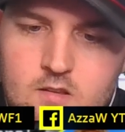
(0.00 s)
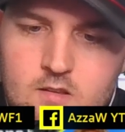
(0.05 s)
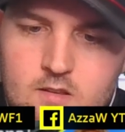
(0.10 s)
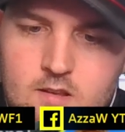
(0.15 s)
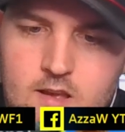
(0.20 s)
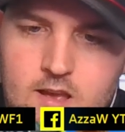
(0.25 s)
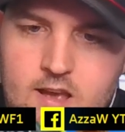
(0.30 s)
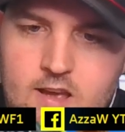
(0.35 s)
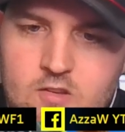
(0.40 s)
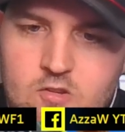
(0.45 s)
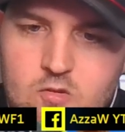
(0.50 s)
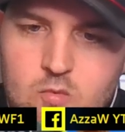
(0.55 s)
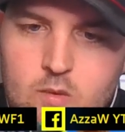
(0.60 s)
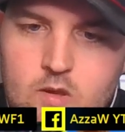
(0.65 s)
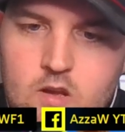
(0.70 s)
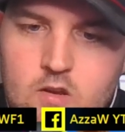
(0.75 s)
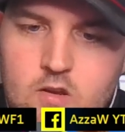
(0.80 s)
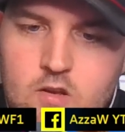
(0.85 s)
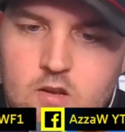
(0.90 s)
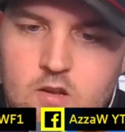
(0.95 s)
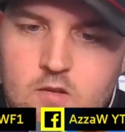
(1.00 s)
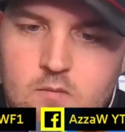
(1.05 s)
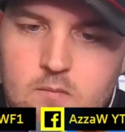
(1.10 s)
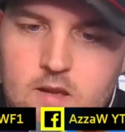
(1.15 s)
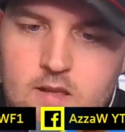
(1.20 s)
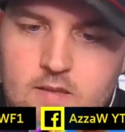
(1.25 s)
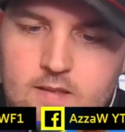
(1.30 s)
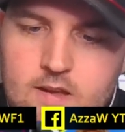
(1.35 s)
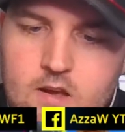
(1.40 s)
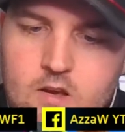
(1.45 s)
And we are going to
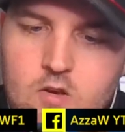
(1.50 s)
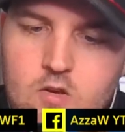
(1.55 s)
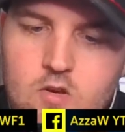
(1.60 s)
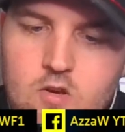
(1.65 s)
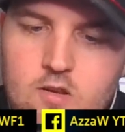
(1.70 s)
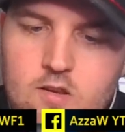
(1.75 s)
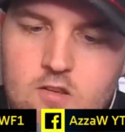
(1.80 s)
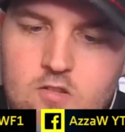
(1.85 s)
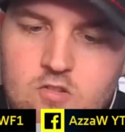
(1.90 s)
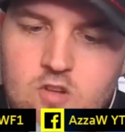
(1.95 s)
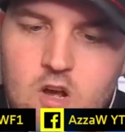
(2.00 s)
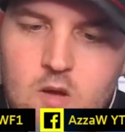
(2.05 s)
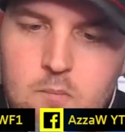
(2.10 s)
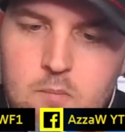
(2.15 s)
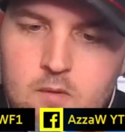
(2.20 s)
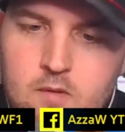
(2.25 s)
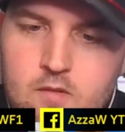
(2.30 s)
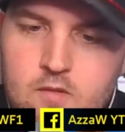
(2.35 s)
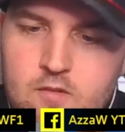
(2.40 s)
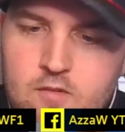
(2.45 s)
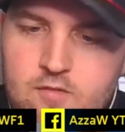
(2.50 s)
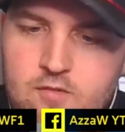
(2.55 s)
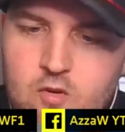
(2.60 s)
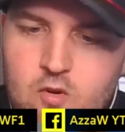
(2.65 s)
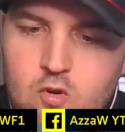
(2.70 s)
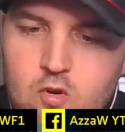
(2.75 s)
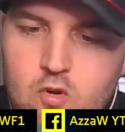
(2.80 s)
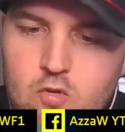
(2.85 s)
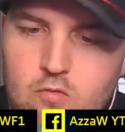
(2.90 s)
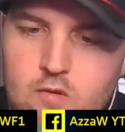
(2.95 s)
make that early stop
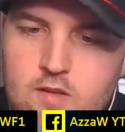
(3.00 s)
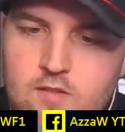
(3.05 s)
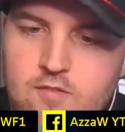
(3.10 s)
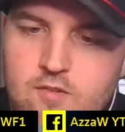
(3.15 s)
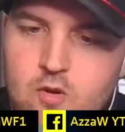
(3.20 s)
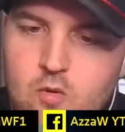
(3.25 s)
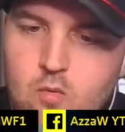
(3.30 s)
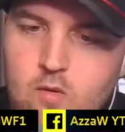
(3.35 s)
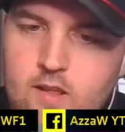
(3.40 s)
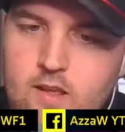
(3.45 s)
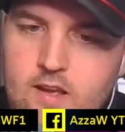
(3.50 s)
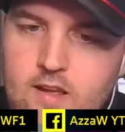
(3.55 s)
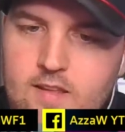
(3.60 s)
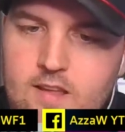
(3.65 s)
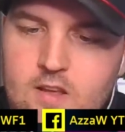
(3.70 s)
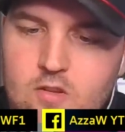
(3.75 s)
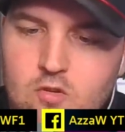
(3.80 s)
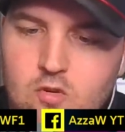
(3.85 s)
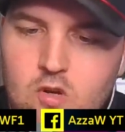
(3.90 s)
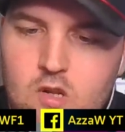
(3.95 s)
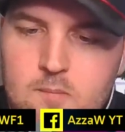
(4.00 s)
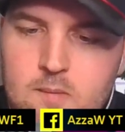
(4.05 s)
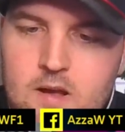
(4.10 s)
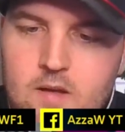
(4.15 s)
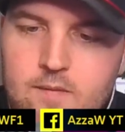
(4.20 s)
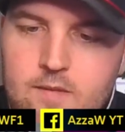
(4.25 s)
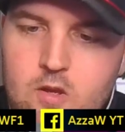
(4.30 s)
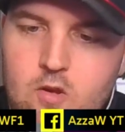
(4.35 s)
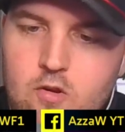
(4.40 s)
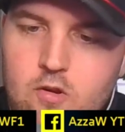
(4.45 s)
for refueling. And it is all
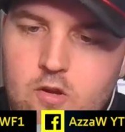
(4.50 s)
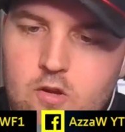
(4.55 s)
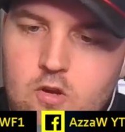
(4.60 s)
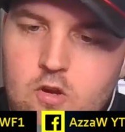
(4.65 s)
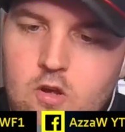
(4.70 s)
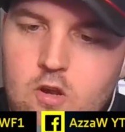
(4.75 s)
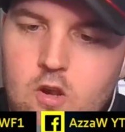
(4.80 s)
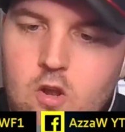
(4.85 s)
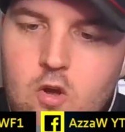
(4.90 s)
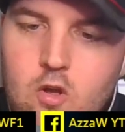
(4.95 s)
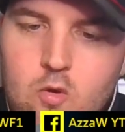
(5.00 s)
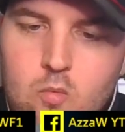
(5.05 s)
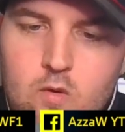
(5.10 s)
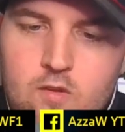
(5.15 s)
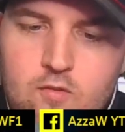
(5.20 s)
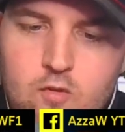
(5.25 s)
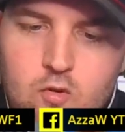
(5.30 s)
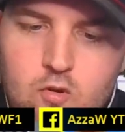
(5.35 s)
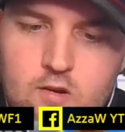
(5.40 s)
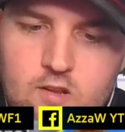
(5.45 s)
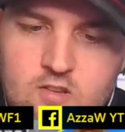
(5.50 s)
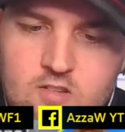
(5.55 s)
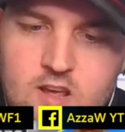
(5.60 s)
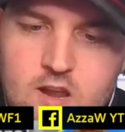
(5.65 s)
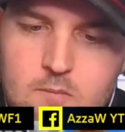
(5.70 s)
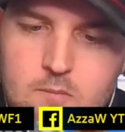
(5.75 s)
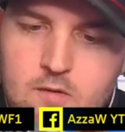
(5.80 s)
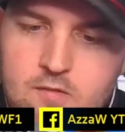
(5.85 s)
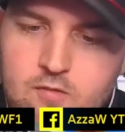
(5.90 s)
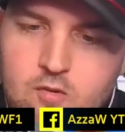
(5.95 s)
about the undercut, like we've already
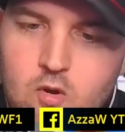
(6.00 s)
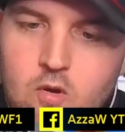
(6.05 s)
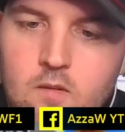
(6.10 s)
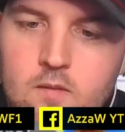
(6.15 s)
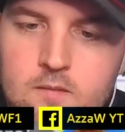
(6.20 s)
said before.